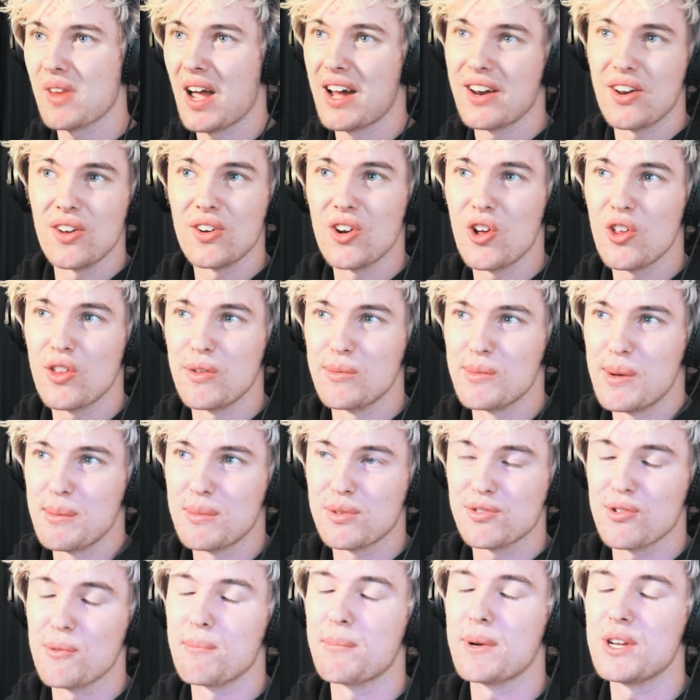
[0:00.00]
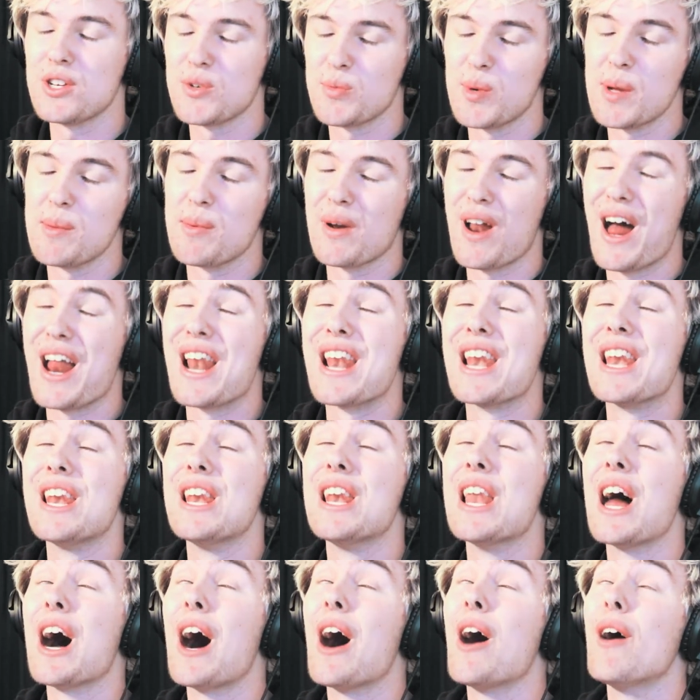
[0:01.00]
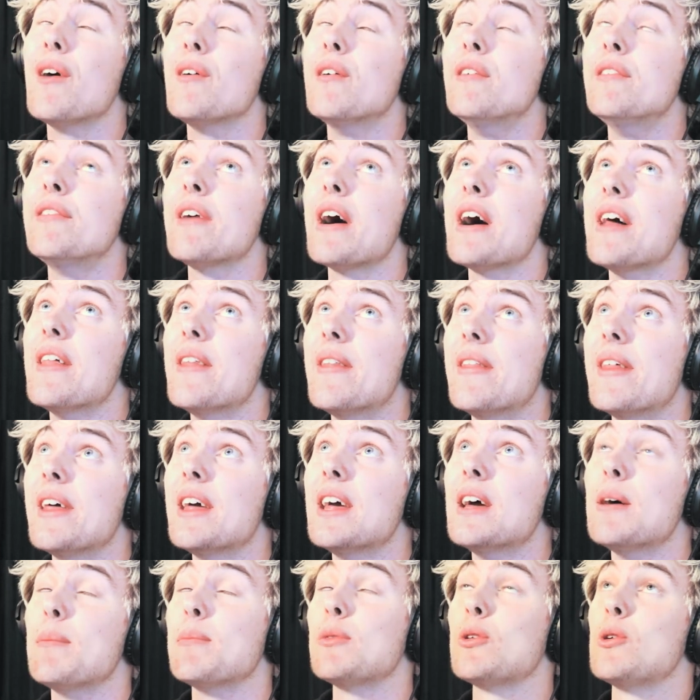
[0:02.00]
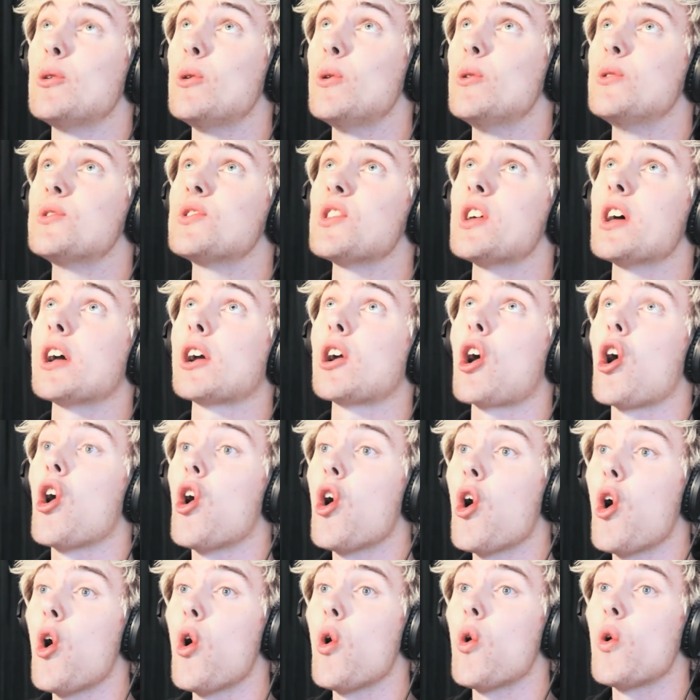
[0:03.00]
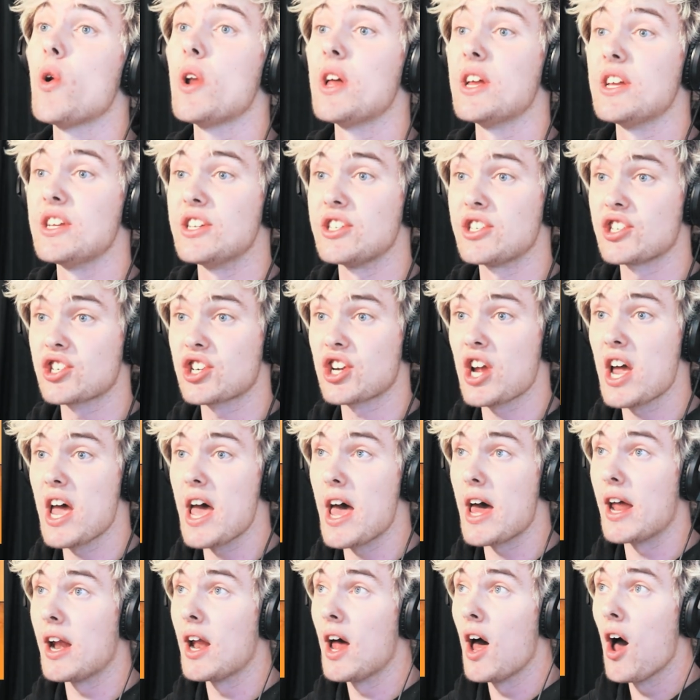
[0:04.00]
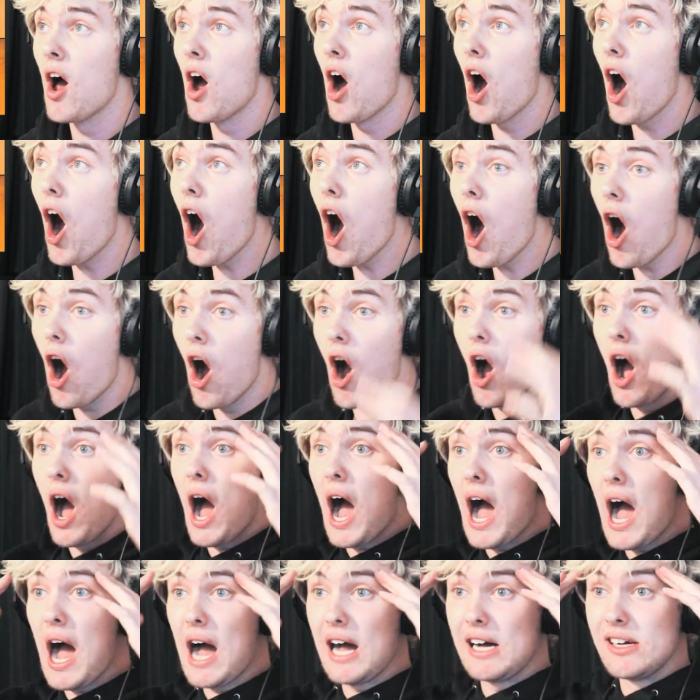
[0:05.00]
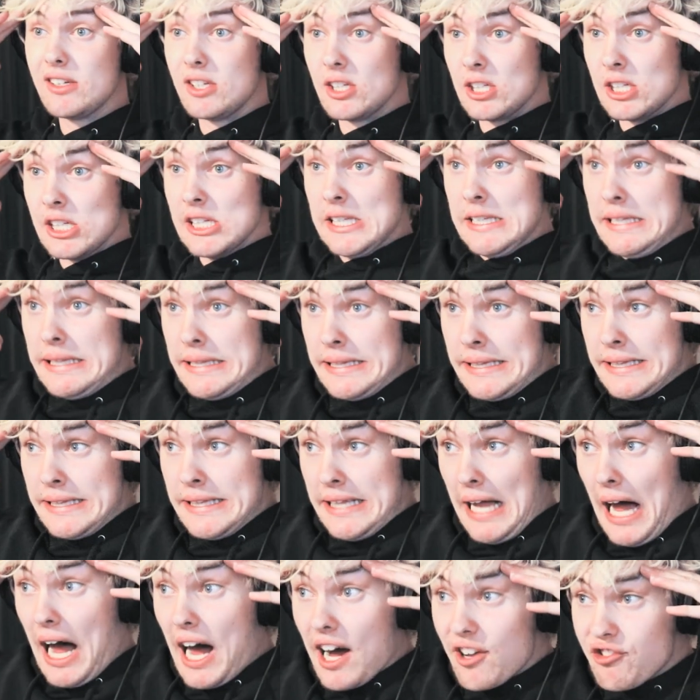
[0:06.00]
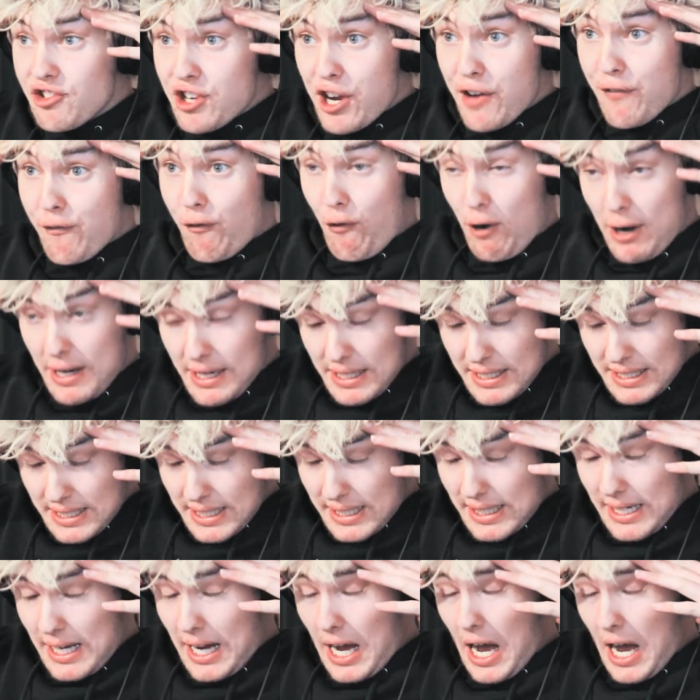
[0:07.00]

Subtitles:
I don't know the members from B2B, but I love their music. Holy shit. Oh, Oh, G friend.